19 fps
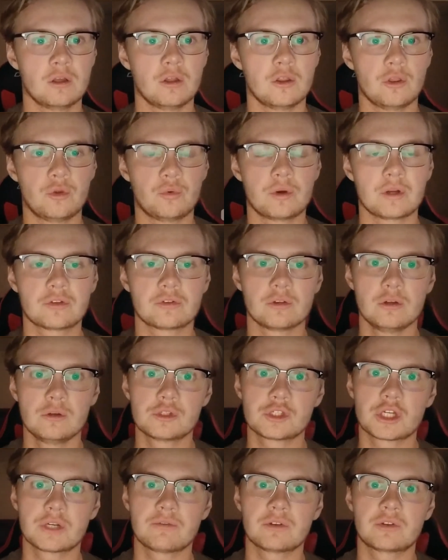The
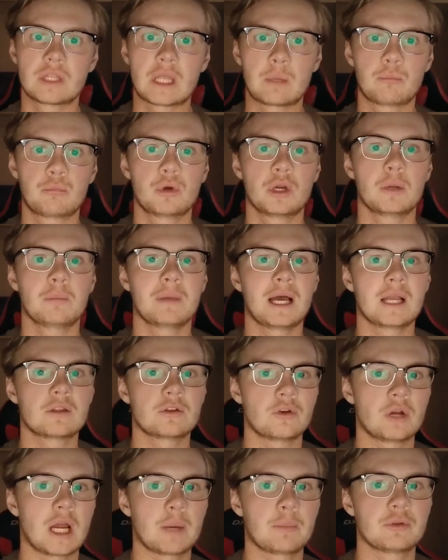resolution of a temporary
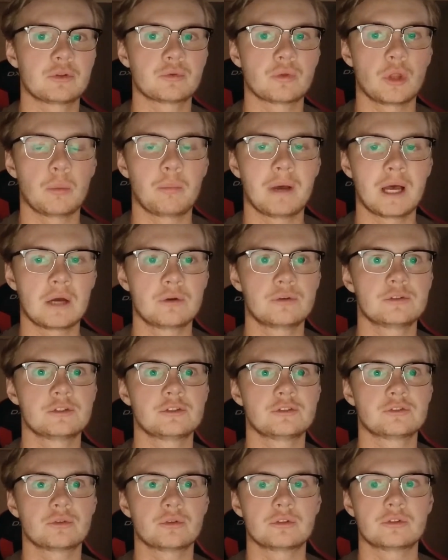matter happens when the power is
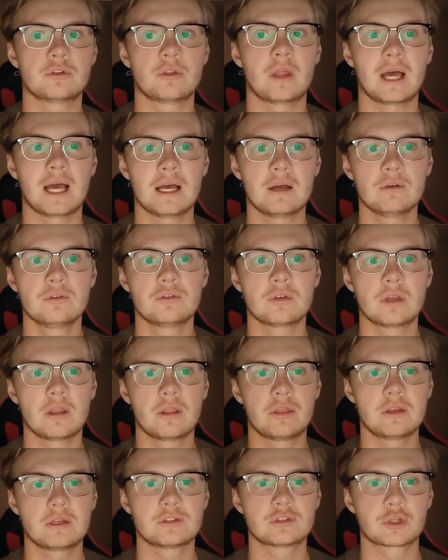restored to the house and
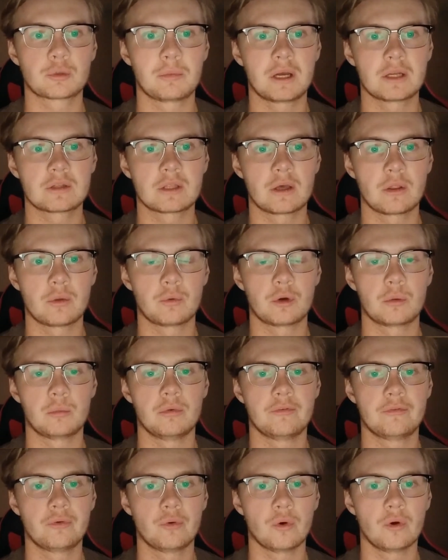things go back to how they were
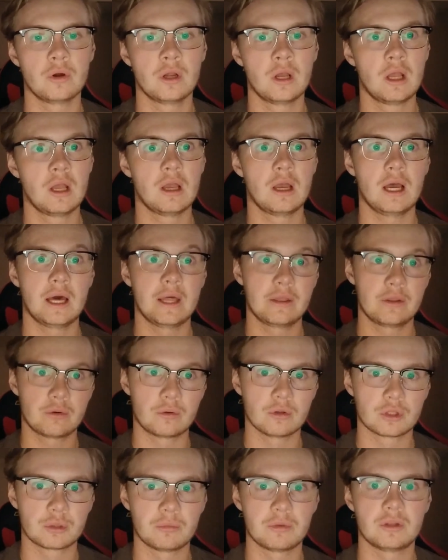before, and their
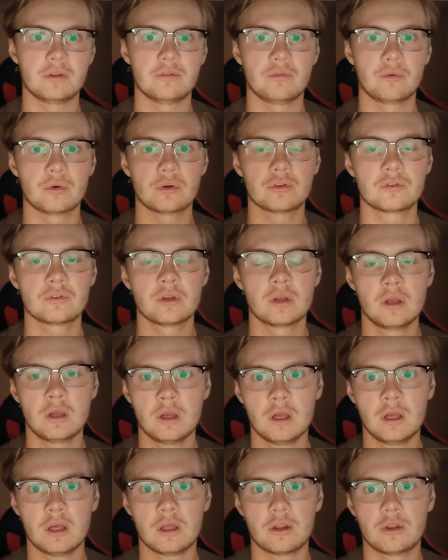ultimate divorce.
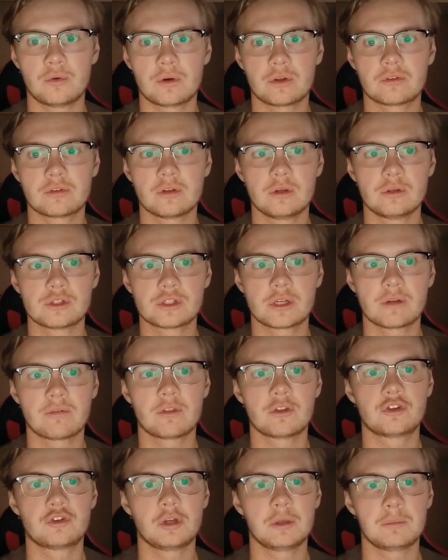The resolution of
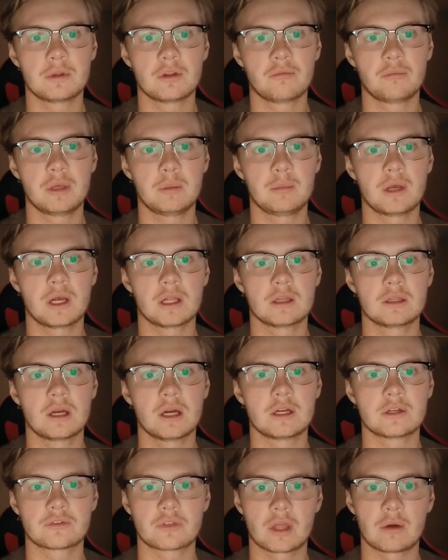the treatment of Bibi
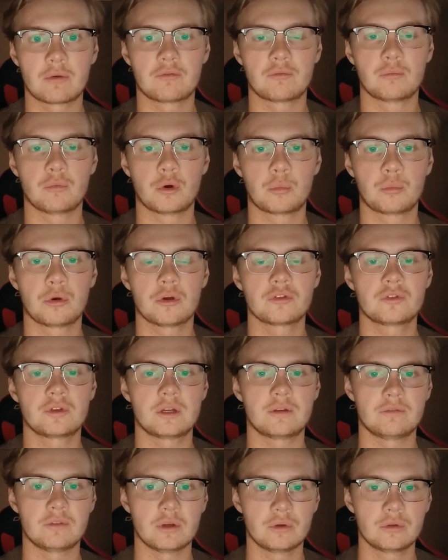Haldar is now of a more
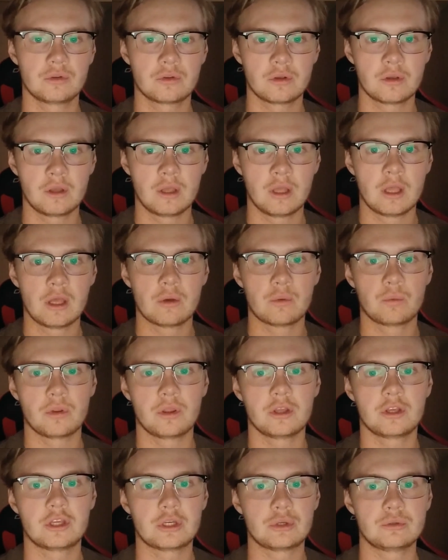positive note, with
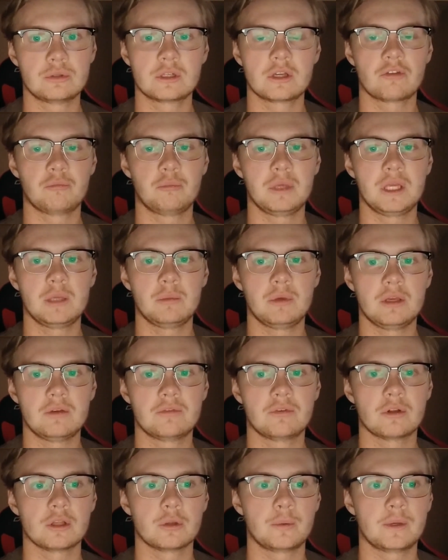the curing of Bibi
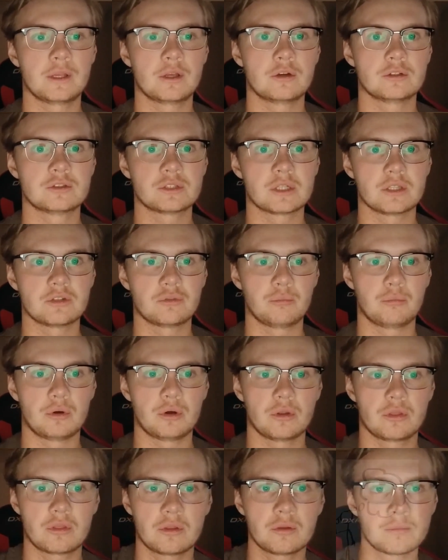following her son's birth.